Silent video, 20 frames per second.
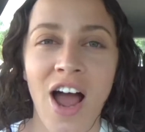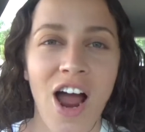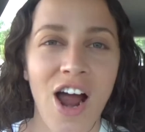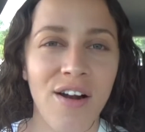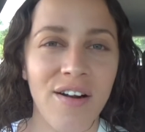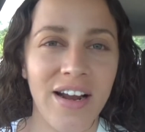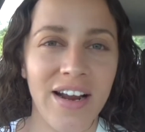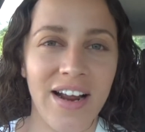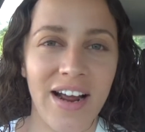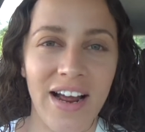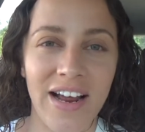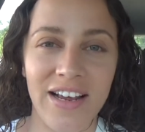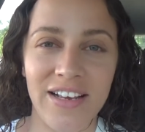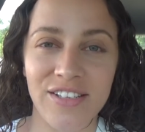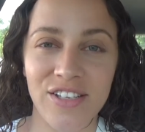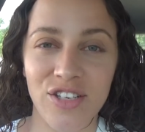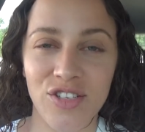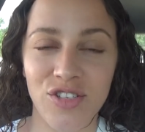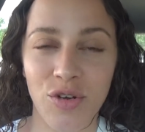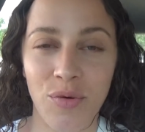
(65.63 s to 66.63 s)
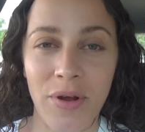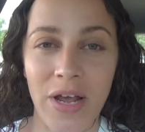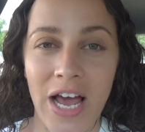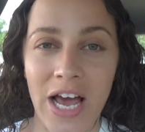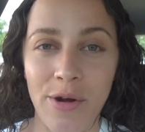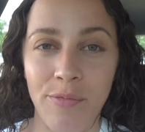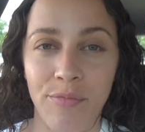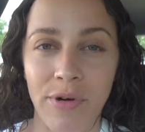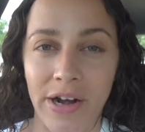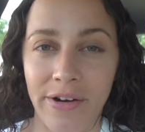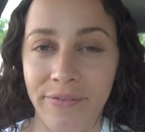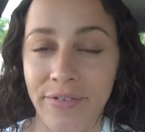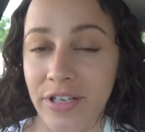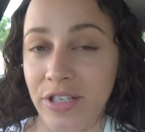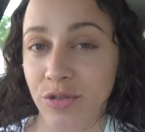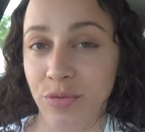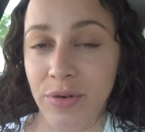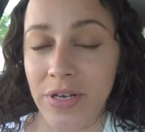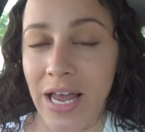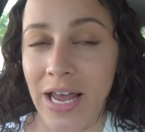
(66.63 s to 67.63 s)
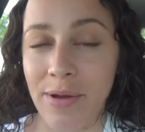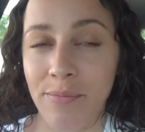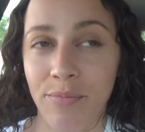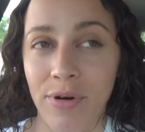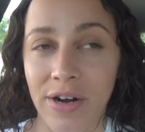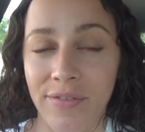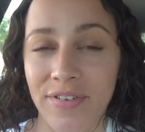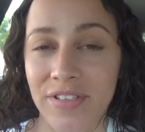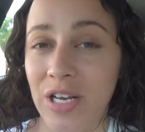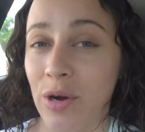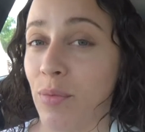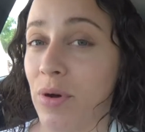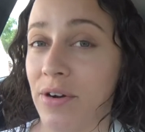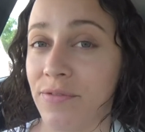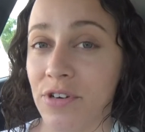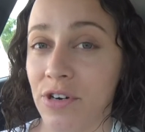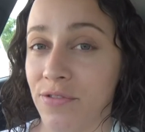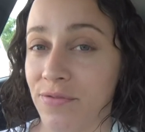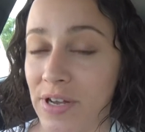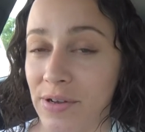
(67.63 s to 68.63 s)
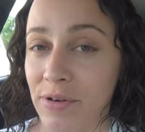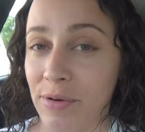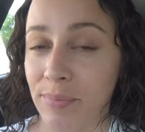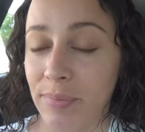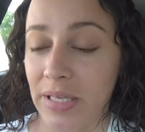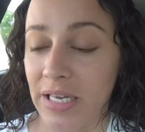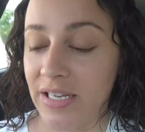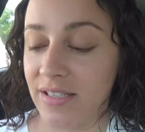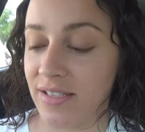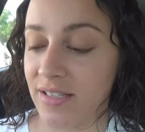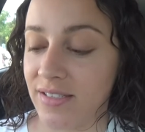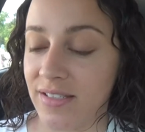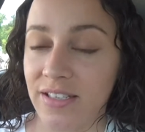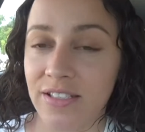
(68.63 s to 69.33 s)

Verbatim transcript: All right guys, so we had breakfast. We ate breakfast at one of our favorite places.